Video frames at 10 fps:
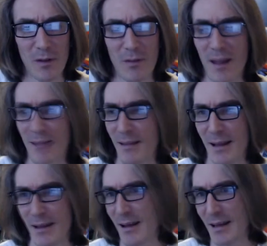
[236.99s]
once at
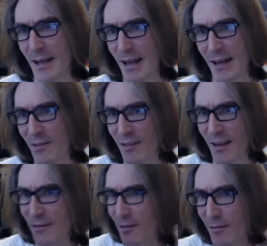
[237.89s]
again at
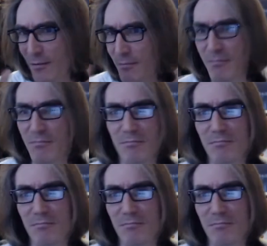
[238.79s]
6